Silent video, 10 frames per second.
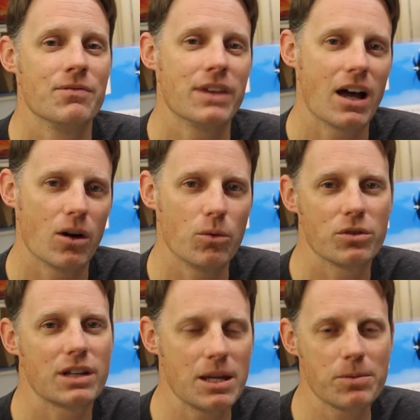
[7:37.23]
Now,
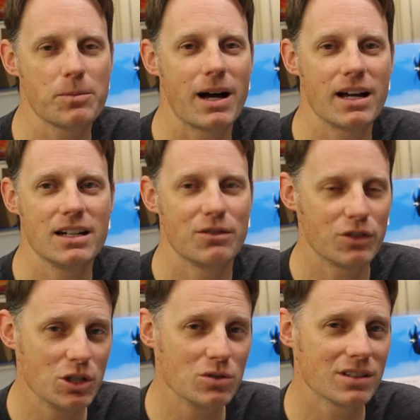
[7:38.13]
keep in mind, if
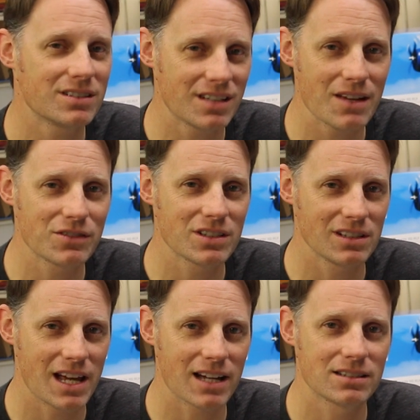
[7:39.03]
you're using Safe
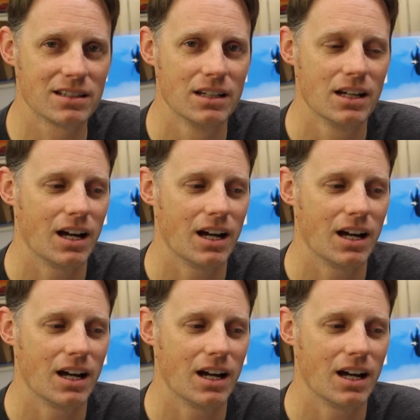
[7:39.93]
Select,